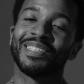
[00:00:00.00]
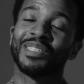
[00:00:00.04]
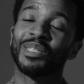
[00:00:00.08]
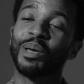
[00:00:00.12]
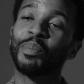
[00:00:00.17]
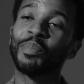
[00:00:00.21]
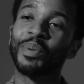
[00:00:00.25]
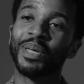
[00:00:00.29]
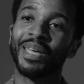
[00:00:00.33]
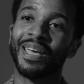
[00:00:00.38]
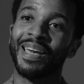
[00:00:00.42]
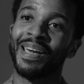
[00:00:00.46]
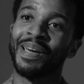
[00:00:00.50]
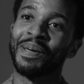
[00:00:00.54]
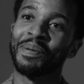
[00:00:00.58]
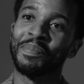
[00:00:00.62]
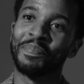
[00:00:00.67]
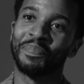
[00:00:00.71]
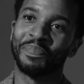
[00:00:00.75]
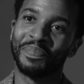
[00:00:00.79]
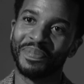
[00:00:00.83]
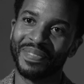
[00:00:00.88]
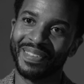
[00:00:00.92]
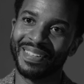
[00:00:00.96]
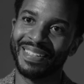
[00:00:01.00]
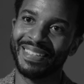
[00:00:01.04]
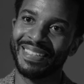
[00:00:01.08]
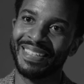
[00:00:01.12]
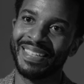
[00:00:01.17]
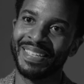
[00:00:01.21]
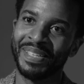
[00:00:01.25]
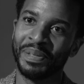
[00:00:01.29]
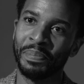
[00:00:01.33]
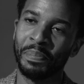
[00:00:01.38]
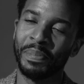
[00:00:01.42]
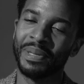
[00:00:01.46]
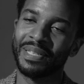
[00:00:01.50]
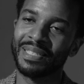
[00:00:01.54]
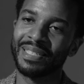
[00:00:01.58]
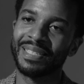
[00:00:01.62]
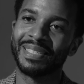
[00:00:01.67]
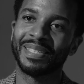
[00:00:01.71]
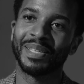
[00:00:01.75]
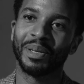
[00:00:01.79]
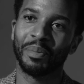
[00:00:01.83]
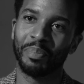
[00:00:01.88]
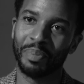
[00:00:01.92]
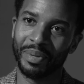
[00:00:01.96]
a summer camp in
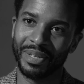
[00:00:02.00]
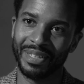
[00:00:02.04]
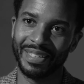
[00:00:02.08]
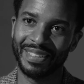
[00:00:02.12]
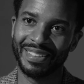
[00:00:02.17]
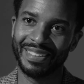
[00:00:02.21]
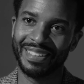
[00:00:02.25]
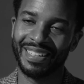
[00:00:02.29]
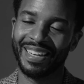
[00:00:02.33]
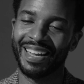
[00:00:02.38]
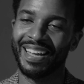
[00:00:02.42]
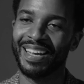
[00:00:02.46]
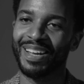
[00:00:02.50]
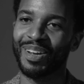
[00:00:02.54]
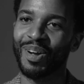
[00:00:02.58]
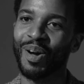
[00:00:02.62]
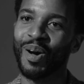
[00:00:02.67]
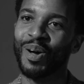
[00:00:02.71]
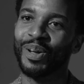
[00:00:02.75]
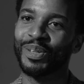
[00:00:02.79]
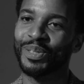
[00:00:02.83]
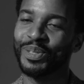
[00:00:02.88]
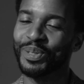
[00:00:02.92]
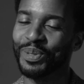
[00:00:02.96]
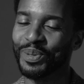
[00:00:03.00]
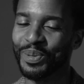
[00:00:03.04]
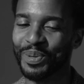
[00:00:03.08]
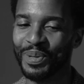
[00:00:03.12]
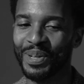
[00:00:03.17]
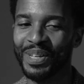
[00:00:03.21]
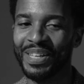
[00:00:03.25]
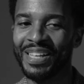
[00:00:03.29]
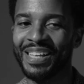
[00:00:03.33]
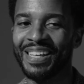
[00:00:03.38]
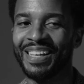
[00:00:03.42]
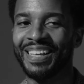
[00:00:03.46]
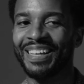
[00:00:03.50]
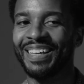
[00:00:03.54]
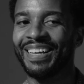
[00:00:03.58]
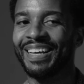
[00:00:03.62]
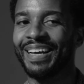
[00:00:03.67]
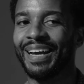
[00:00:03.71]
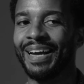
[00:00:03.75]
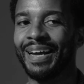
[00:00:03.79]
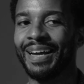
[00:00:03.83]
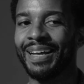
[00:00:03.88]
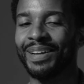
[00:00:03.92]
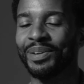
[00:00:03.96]
Mississippi that I had gone to.
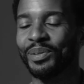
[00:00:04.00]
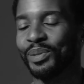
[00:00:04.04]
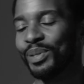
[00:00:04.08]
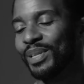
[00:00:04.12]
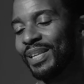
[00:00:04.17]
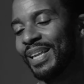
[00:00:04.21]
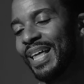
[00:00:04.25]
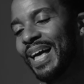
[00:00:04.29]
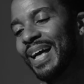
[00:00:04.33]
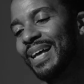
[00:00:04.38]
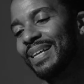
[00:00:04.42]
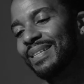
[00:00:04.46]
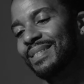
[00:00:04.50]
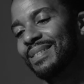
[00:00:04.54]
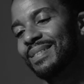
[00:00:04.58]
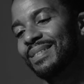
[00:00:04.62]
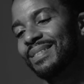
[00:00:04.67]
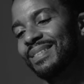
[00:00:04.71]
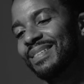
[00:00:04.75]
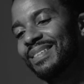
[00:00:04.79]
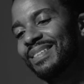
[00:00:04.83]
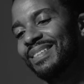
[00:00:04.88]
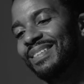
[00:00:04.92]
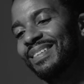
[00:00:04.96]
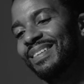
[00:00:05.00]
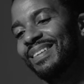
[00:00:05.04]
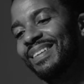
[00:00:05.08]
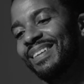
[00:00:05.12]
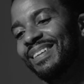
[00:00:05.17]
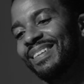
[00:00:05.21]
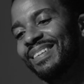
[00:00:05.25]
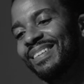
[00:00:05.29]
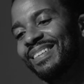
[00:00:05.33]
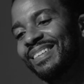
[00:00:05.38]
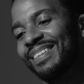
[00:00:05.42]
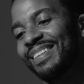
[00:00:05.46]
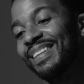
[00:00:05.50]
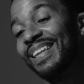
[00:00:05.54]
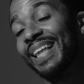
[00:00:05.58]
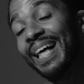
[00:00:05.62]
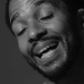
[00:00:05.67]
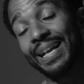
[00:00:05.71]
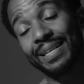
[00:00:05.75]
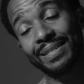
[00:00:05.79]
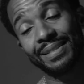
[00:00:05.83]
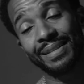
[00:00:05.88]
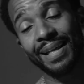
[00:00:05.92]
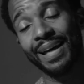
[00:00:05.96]
And last,
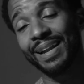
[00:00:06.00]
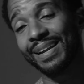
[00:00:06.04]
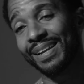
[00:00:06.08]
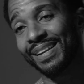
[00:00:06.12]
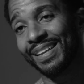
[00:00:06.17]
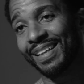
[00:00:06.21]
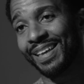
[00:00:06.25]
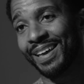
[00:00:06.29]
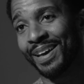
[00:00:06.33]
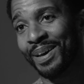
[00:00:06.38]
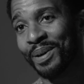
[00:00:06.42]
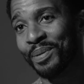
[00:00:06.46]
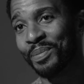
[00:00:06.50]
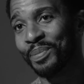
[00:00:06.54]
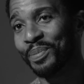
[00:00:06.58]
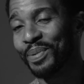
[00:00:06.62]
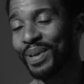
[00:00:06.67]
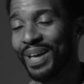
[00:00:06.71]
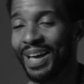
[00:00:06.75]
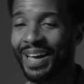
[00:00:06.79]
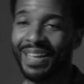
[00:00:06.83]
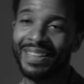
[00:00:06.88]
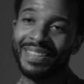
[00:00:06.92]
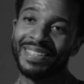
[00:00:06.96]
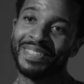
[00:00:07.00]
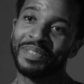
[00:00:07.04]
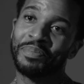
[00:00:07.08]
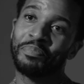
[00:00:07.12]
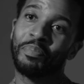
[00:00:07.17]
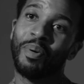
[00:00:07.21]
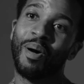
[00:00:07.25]
last night of the camp, we had this